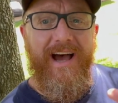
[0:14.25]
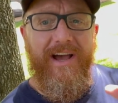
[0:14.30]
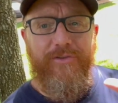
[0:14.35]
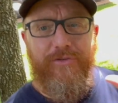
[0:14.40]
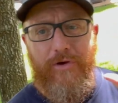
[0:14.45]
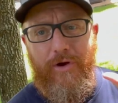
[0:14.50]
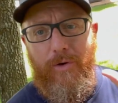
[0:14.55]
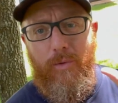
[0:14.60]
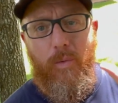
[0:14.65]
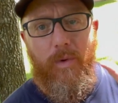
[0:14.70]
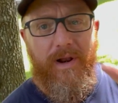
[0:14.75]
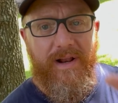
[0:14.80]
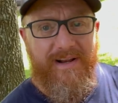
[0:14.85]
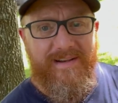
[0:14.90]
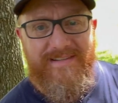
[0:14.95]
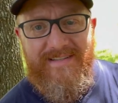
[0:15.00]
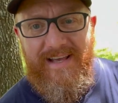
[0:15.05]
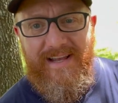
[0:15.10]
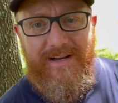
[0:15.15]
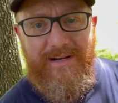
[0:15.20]
So what I
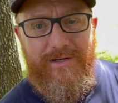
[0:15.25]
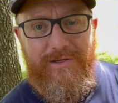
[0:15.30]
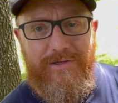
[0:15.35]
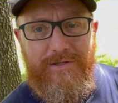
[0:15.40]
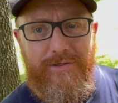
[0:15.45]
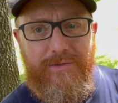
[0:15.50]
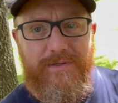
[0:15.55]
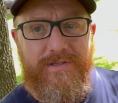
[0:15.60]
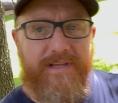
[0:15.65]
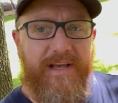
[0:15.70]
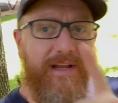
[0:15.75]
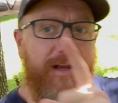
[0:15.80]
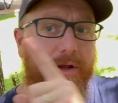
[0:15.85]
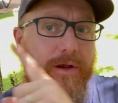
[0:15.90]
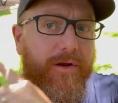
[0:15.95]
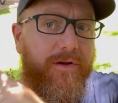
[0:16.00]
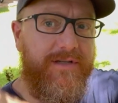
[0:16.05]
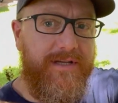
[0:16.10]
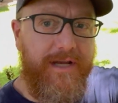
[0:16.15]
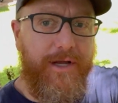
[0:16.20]
decided to do is that
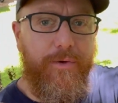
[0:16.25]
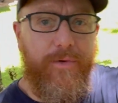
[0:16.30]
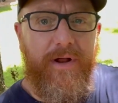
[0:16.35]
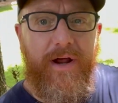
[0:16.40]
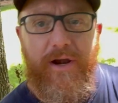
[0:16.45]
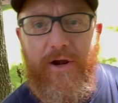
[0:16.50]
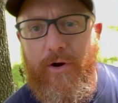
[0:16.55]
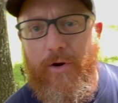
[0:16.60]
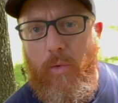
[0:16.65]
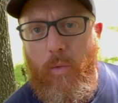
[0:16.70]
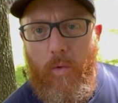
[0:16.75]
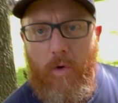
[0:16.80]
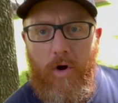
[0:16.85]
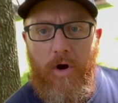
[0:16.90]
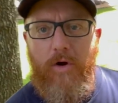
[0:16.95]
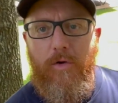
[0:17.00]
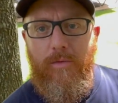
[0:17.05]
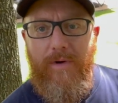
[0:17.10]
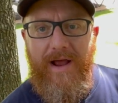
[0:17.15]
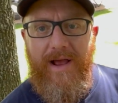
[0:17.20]
Tico and I are gonna
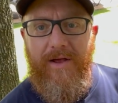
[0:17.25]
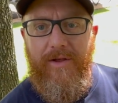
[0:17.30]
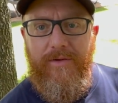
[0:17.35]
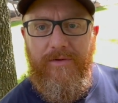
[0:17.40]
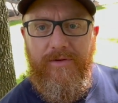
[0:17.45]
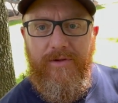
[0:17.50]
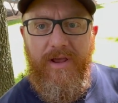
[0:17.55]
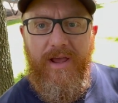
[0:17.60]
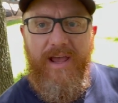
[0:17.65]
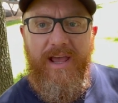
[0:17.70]
walk around